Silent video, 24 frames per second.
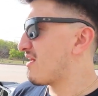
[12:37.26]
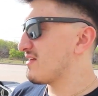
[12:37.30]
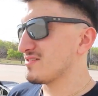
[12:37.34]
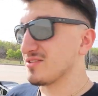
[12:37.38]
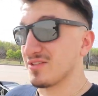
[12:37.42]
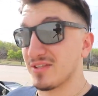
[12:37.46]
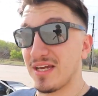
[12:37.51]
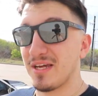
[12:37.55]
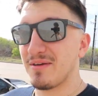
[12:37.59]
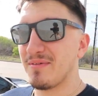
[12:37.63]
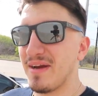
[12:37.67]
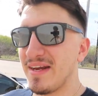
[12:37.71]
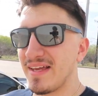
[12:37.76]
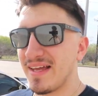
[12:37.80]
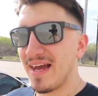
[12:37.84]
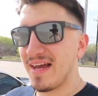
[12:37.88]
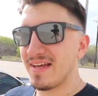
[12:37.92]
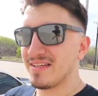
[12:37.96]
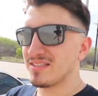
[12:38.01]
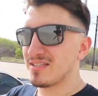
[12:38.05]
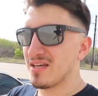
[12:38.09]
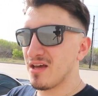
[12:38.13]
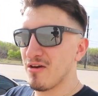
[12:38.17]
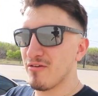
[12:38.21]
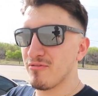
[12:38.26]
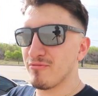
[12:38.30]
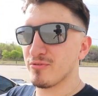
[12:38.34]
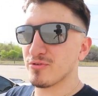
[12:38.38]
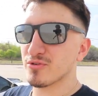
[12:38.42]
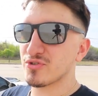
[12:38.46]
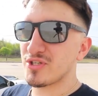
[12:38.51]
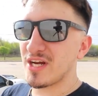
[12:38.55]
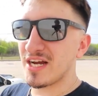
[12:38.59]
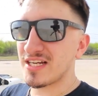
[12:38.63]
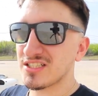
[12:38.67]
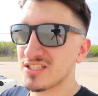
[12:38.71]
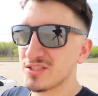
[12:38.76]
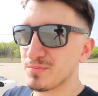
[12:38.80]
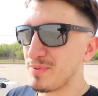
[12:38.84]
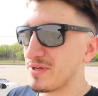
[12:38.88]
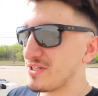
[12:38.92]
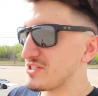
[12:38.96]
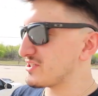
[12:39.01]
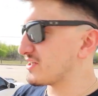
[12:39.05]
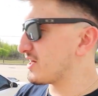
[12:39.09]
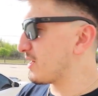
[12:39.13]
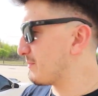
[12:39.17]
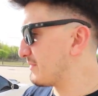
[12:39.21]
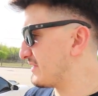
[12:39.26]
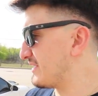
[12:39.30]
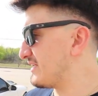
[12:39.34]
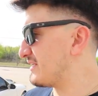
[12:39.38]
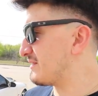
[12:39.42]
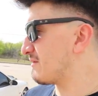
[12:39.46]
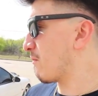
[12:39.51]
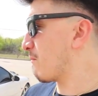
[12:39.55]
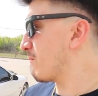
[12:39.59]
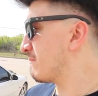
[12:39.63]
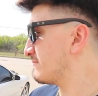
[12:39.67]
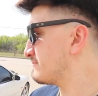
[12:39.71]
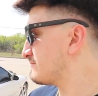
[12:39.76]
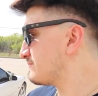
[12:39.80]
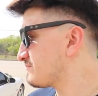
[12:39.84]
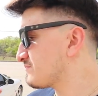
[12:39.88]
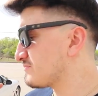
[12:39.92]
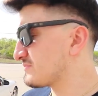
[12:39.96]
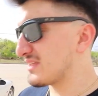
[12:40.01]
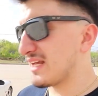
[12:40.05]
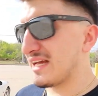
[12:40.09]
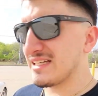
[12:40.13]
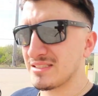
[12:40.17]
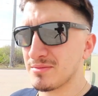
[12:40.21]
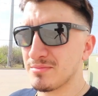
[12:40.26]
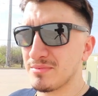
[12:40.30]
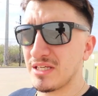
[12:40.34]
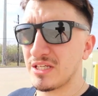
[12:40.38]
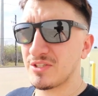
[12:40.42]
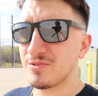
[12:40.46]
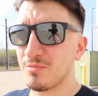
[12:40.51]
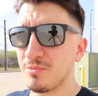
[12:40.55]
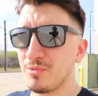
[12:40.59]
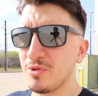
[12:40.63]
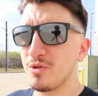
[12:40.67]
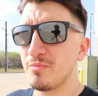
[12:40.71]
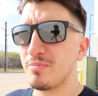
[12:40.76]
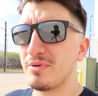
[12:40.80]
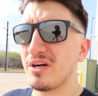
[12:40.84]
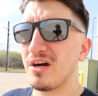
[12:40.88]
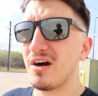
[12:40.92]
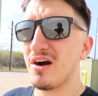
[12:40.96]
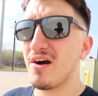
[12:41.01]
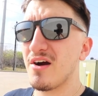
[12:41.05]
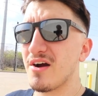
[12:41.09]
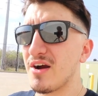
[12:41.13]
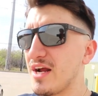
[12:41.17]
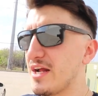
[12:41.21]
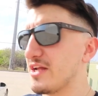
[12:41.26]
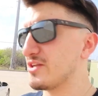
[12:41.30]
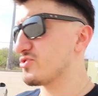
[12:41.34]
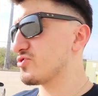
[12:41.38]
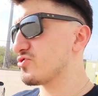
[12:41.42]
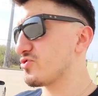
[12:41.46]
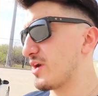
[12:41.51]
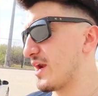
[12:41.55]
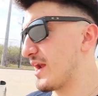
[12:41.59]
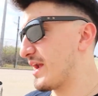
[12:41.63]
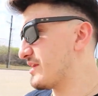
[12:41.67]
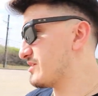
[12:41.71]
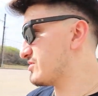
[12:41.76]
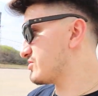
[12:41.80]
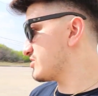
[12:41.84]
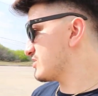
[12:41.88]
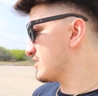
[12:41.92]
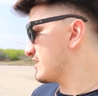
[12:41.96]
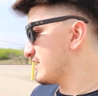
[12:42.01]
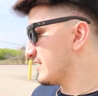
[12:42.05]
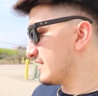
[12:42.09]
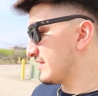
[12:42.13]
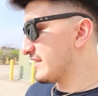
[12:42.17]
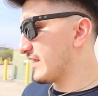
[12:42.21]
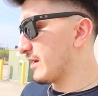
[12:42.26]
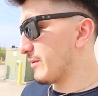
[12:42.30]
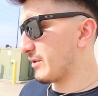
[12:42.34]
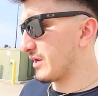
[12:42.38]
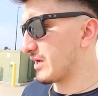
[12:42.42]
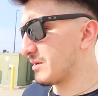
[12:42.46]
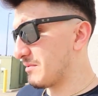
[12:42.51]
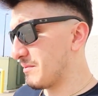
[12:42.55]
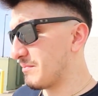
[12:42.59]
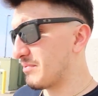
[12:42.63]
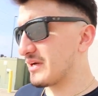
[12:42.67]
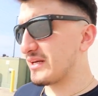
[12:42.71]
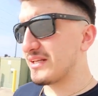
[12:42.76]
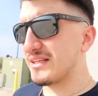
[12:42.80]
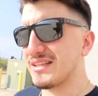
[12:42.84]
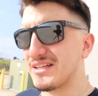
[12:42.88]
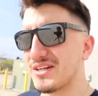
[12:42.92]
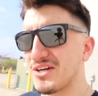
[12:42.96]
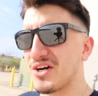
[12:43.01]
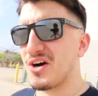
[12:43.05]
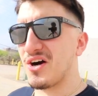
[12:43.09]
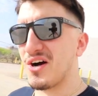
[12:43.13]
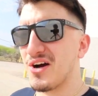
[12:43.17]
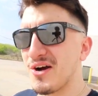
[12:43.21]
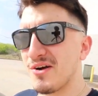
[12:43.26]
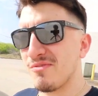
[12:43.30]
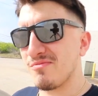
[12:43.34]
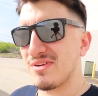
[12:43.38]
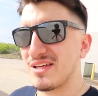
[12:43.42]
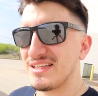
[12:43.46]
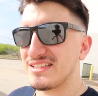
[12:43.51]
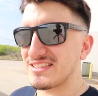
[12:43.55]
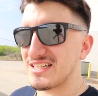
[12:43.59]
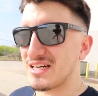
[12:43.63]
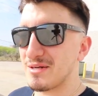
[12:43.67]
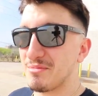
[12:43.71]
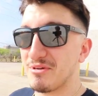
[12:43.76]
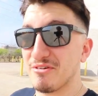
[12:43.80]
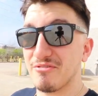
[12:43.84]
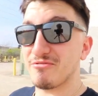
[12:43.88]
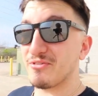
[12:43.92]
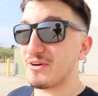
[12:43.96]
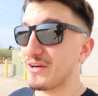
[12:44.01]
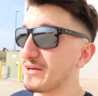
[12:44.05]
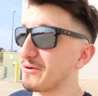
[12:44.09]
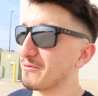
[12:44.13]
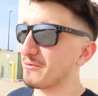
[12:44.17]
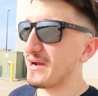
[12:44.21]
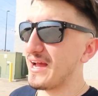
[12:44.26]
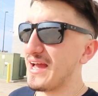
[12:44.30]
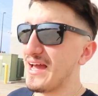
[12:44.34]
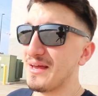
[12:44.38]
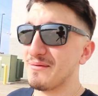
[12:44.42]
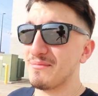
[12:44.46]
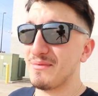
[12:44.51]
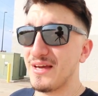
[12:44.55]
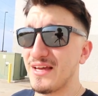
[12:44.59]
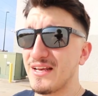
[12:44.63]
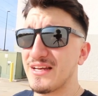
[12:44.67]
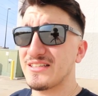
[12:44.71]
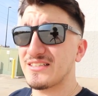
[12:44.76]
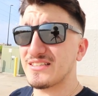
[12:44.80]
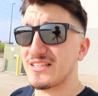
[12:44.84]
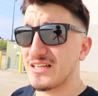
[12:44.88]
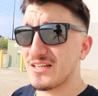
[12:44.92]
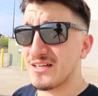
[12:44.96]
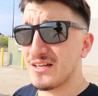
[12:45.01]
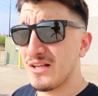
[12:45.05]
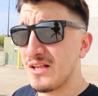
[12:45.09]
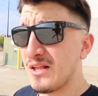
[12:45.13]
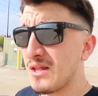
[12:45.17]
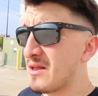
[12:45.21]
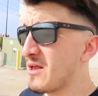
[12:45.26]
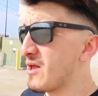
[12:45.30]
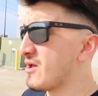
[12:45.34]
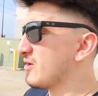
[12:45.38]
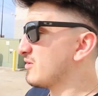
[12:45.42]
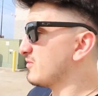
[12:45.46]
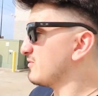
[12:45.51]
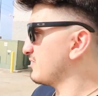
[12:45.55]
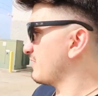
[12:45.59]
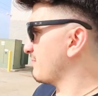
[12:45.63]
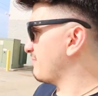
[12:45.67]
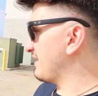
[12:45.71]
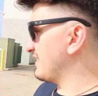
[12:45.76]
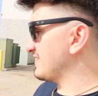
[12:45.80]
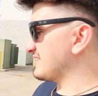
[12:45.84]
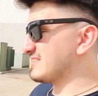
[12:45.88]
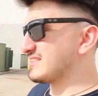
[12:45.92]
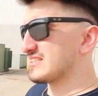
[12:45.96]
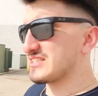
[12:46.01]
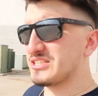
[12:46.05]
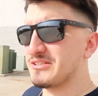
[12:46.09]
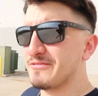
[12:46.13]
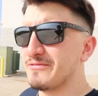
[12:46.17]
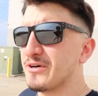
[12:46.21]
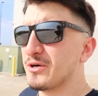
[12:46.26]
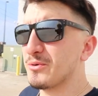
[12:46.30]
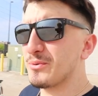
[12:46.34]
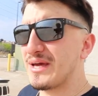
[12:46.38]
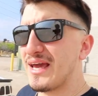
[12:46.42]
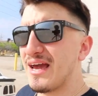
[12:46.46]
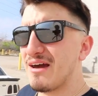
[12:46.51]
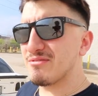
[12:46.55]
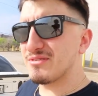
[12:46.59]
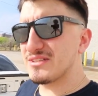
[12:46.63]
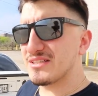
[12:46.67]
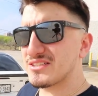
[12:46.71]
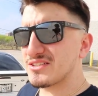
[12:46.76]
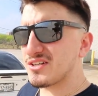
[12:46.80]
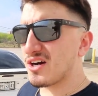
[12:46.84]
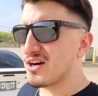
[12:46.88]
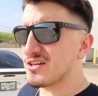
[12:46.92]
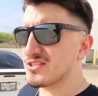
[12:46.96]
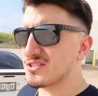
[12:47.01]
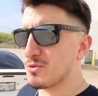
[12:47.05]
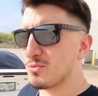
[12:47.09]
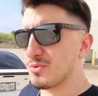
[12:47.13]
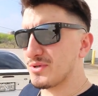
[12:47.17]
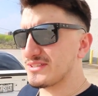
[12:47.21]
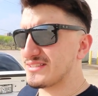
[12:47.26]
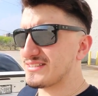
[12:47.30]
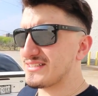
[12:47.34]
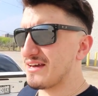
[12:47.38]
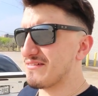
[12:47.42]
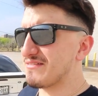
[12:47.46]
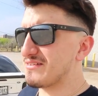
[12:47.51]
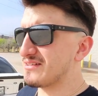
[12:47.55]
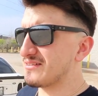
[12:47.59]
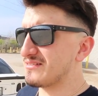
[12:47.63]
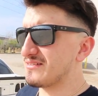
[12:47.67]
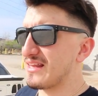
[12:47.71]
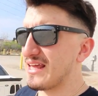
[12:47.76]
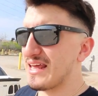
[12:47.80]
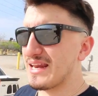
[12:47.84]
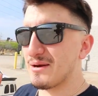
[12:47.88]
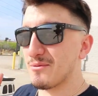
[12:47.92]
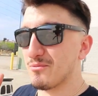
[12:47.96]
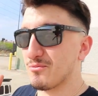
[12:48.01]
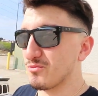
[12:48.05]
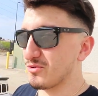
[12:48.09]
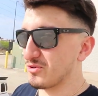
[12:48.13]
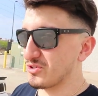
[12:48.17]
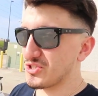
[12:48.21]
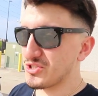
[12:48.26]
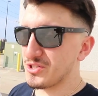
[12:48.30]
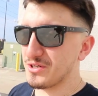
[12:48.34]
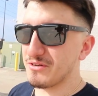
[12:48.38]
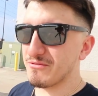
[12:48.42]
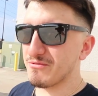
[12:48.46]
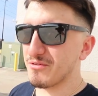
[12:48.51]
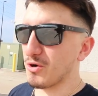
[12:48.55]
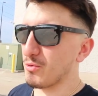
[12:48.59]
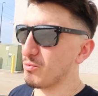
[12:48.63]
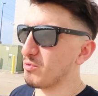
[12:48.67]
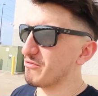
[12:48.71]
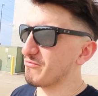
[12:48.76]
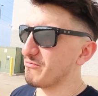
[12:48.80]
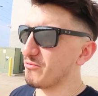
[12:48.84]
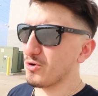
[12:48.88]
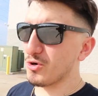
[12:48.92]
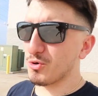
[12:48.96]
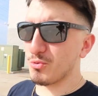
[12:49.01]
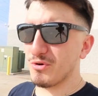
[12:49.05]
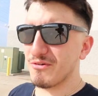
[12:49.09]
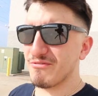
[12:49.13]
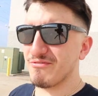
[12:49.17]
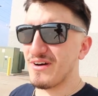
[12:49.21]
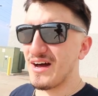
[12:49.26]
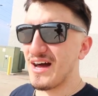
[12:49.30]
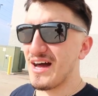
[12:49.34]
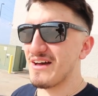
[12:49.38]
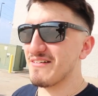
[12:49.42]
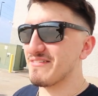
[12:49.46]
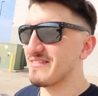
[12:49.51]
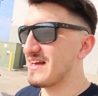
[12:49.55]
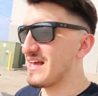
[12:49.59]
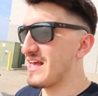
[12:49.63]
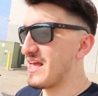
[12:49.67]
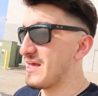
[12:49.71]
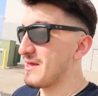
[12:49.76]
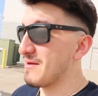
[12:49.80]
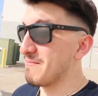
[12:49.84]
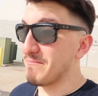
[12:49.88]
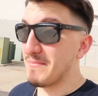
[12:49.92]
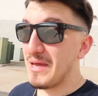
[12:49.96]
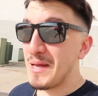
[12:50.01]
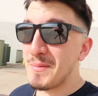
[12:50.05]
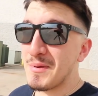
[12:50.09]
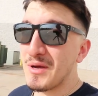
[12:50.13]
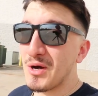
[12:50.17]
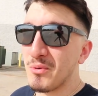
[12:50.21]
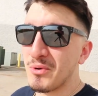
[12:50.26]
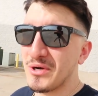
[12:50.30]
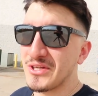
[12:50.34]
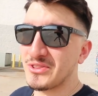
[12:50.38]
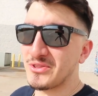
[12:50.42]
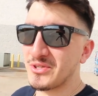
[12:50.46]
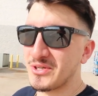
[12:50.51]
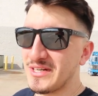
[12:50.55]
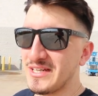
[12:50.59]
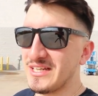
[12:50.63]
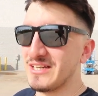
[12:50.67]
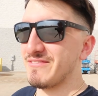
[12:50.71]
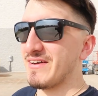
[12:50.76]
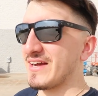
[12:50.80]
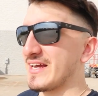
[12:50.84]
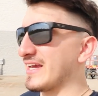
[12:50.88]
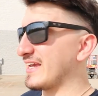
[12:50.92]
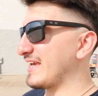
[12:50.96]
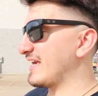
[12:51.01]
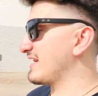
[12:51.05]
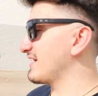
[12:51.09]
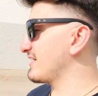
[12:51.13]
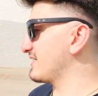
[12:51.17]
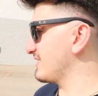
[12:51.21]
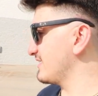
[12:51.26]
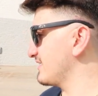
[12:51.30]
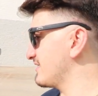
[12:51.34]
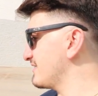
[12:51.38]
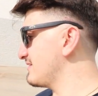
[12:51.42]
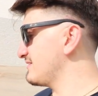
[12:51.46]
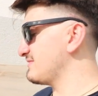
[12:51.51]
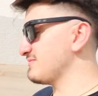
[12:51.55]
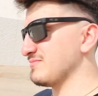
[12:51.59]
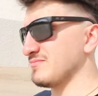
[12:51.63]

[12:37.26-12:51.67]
So get ready, guys. Full drag suspension coming in. Got some things from UPR and Strange that we're gonna be putting in the car. It's gonna be freaking rad, man. The best 60 foot we have with this car is a 1.7, and we're shooting for a 1.4, 1.5, maybe a 1.3 if I could get a good,